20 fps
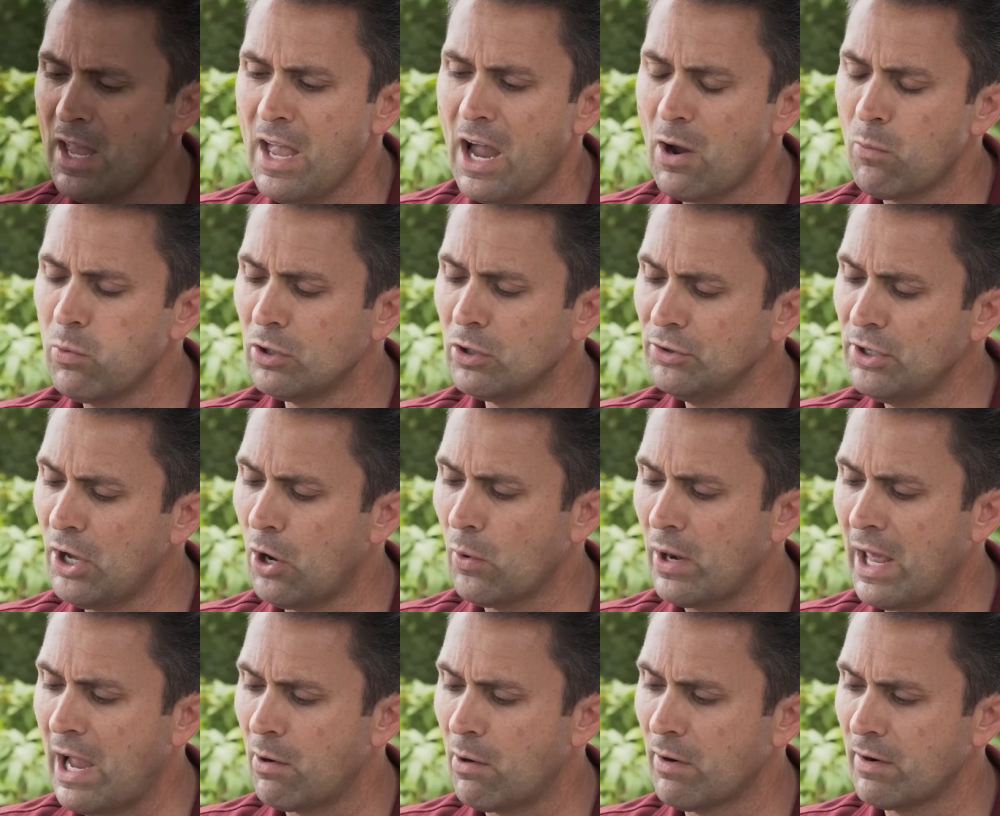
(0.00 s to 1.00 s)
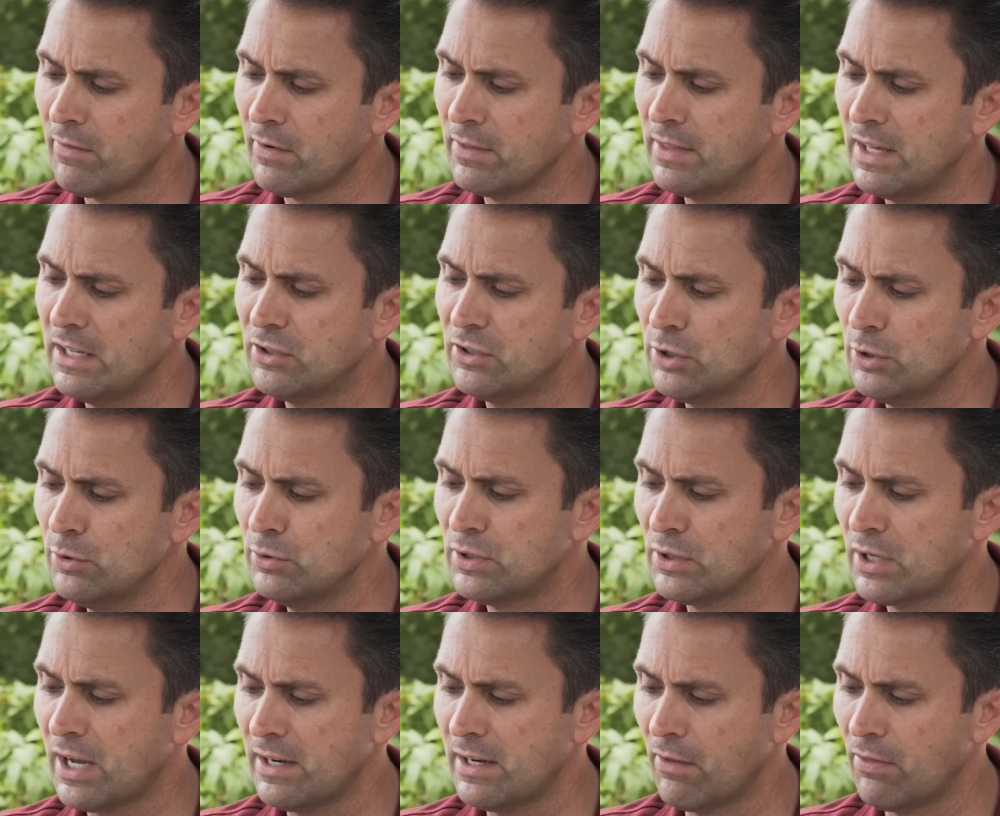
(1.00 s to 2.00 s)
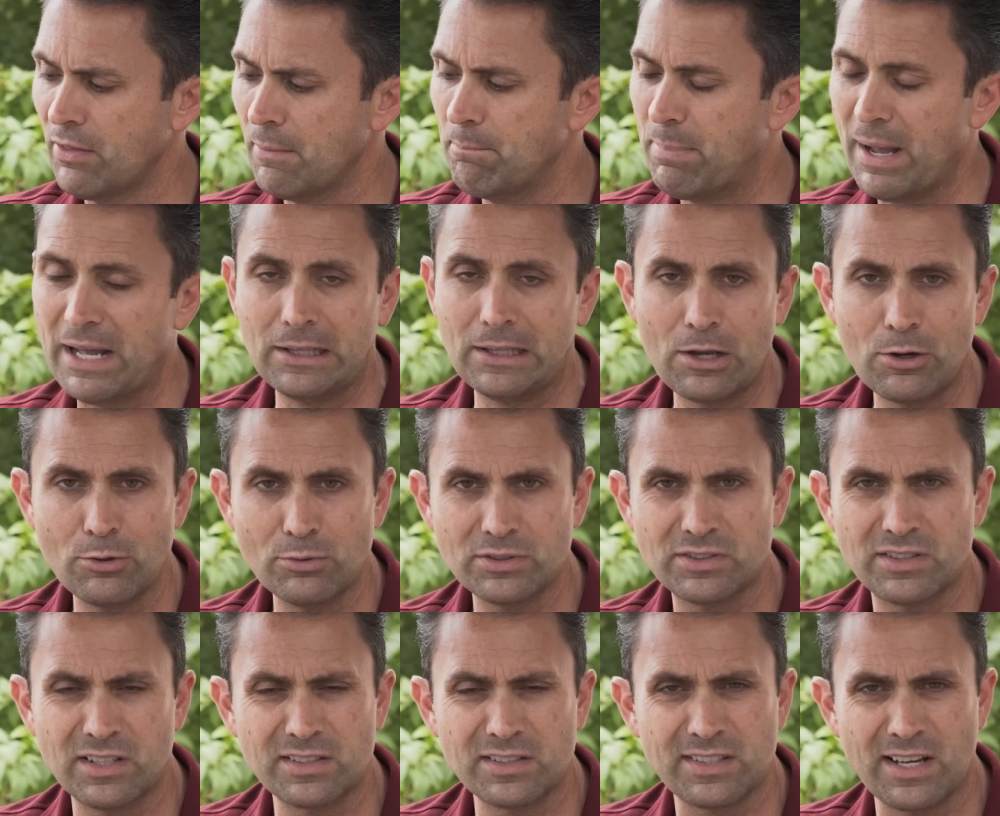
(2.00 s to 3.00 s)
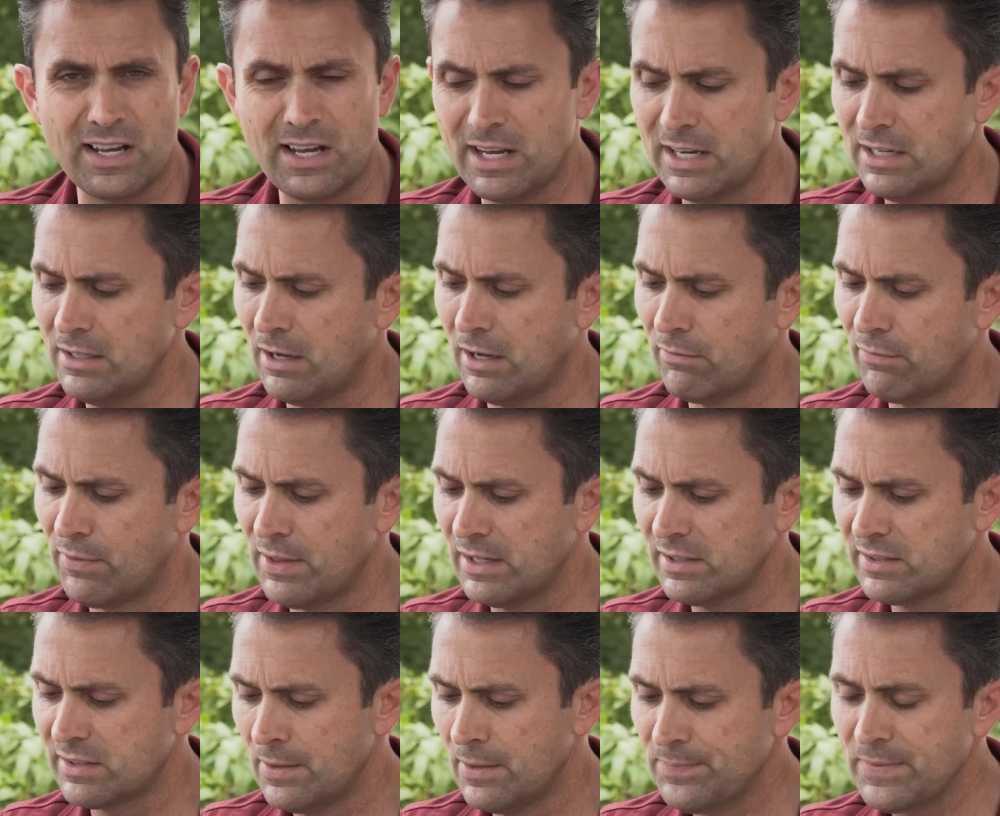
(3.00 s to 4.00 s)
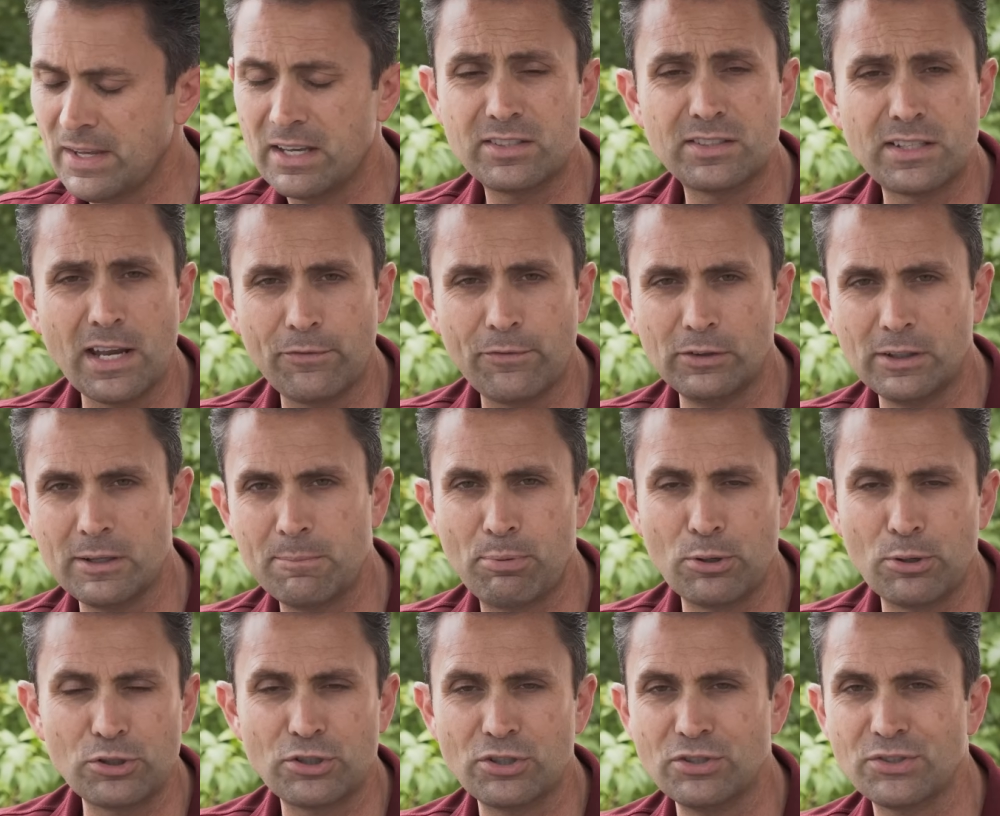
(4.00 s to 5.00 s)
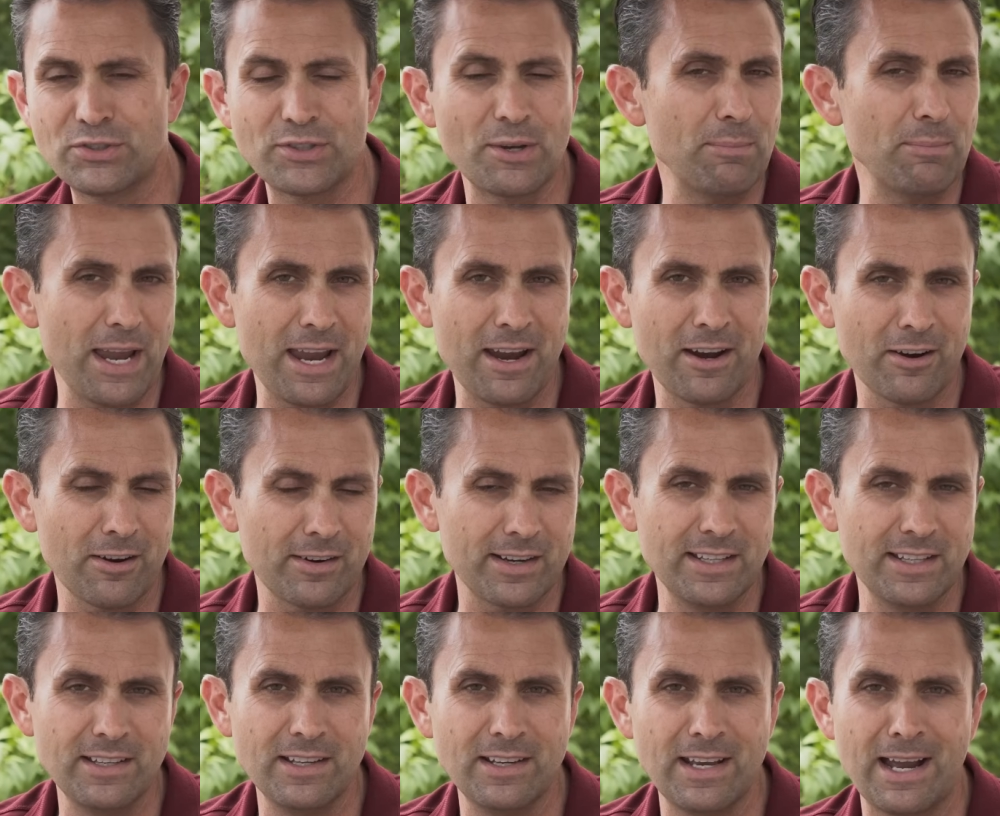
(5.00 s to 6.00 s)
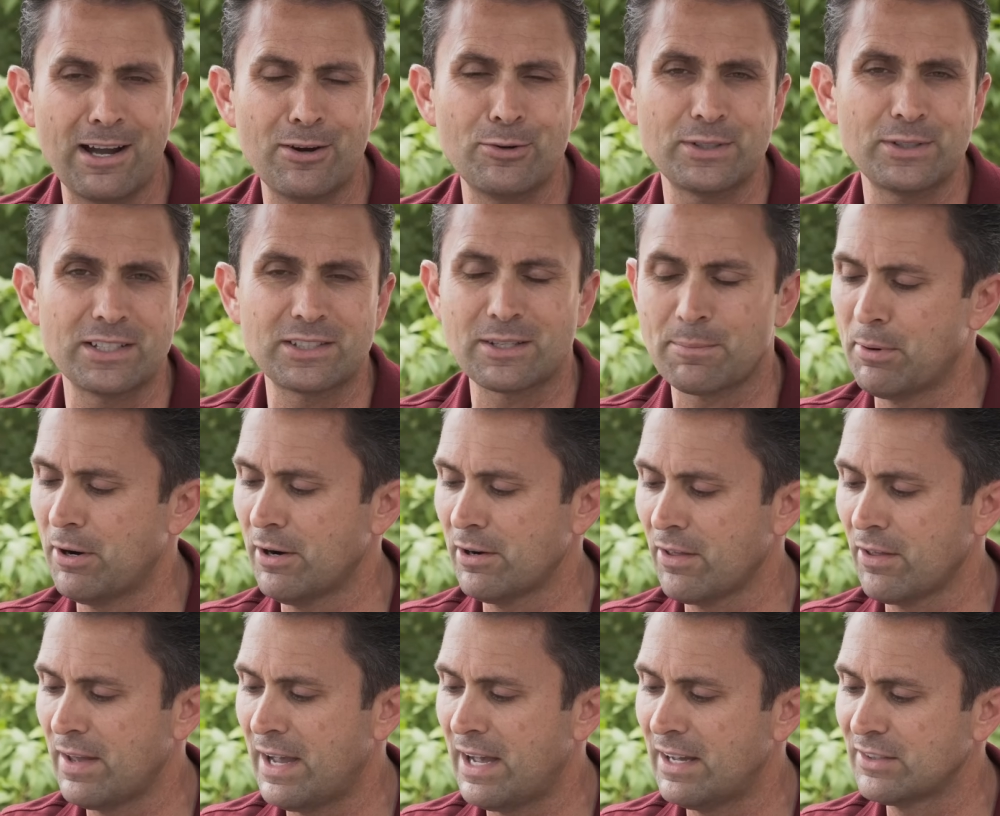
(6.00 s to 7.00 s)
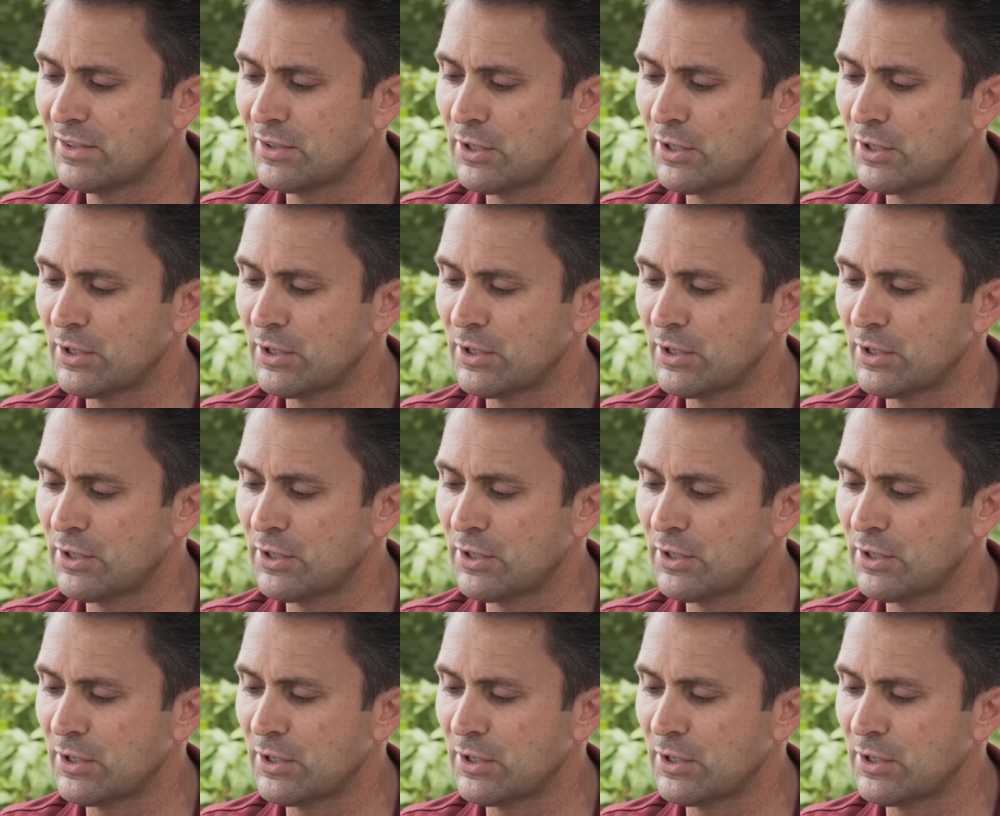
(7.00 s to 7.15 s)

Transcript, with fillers: I will note, however, that due to kind of the bellows design of this, it's definitely pushing some air in and out as a part of that.